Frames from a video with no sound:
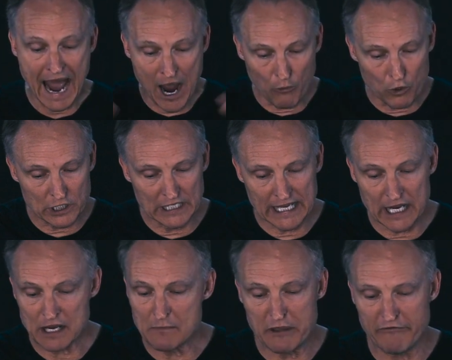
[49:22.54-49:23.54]
Outwardly,
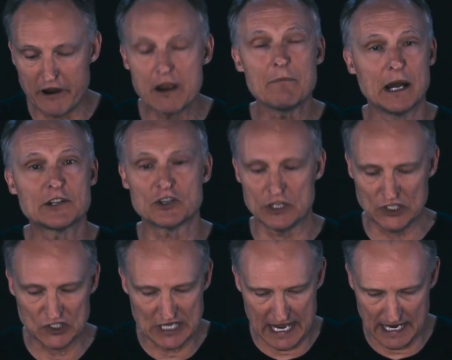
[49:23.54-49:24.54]
it can be very much the
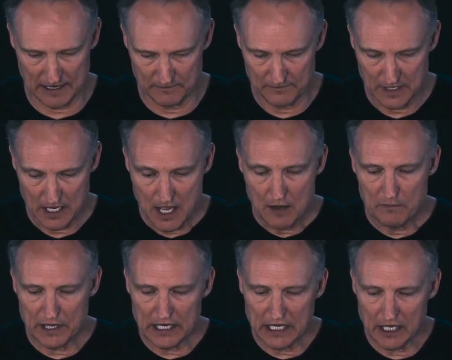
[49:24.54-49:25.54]
same,
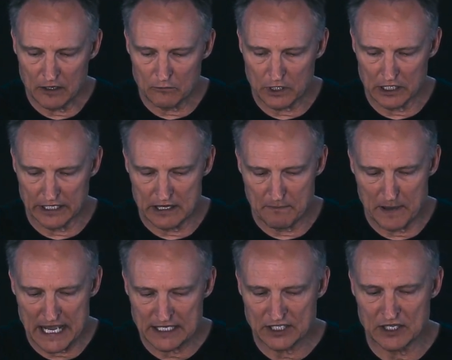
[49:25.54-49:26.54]
but inwardly, the
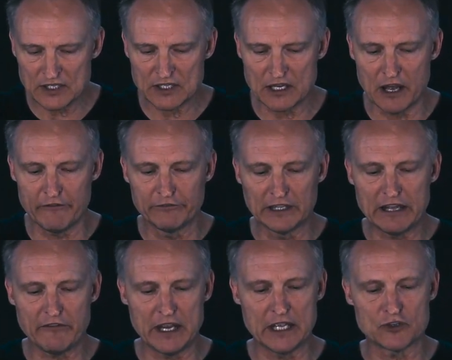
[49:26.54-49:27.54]
basis of
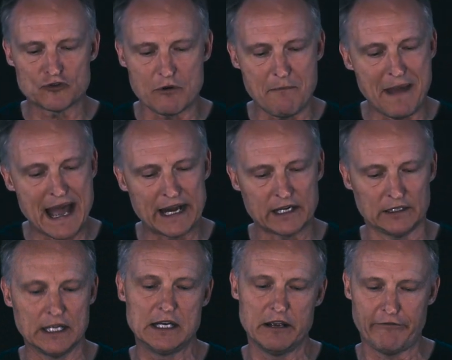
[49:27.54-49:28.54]
living is
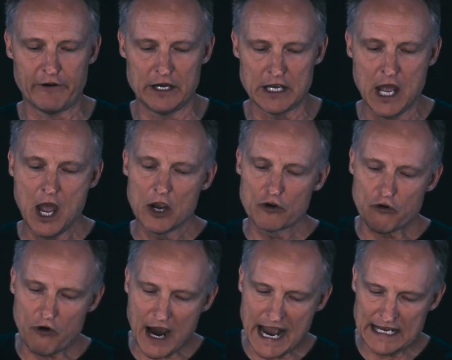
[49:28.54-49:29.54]
dramatically different.
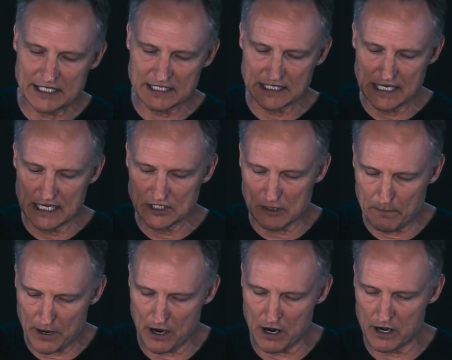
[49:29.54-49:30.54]
Christ is a
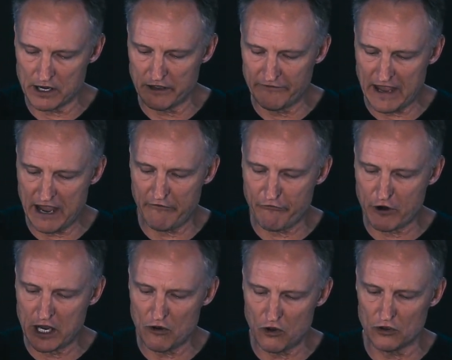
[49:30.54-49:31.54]
part of
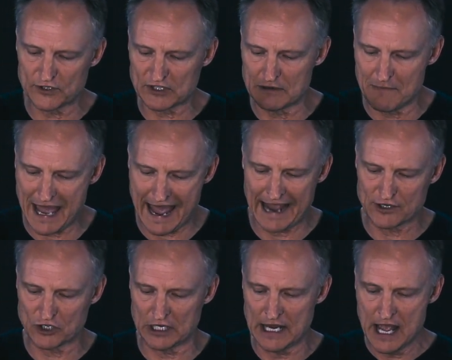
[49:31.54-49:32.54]
every wholesome
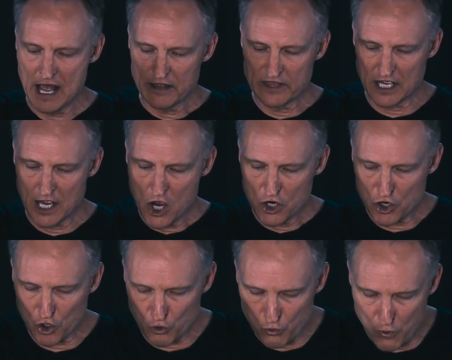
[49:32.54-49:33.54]
action, the
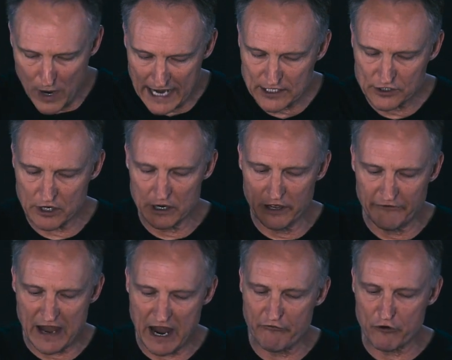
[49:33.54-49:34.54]
corrector
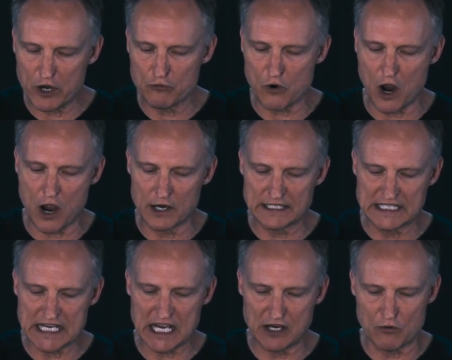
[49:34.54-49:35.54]
of every wrong
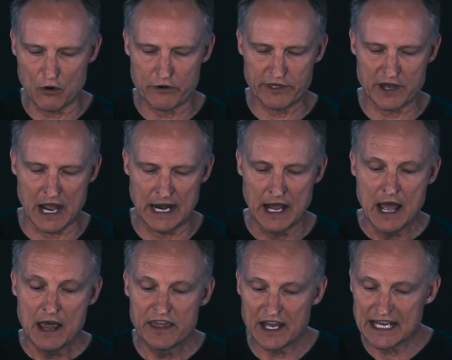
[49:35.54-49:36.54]
deed or thought,
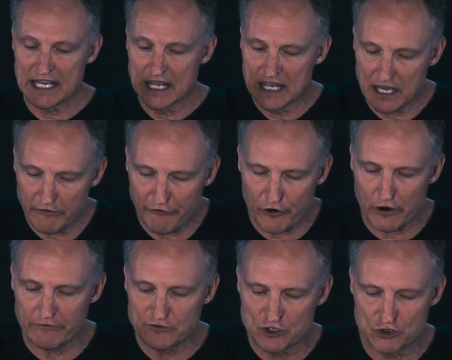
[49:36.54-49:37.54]
the giver
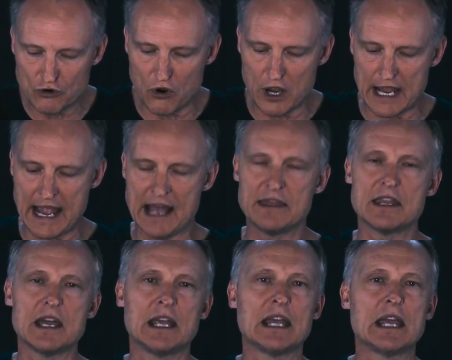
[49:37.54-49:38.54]
of joy and
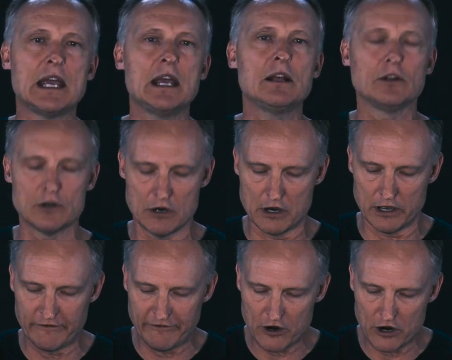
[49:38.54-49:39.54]
the healer
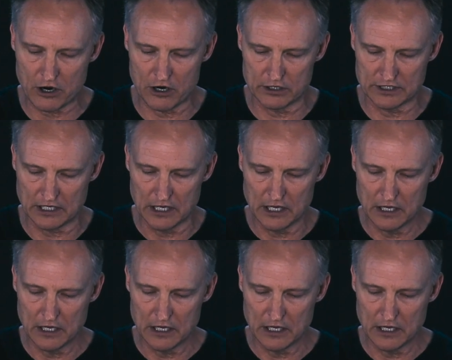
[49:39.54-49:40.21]
of hurt.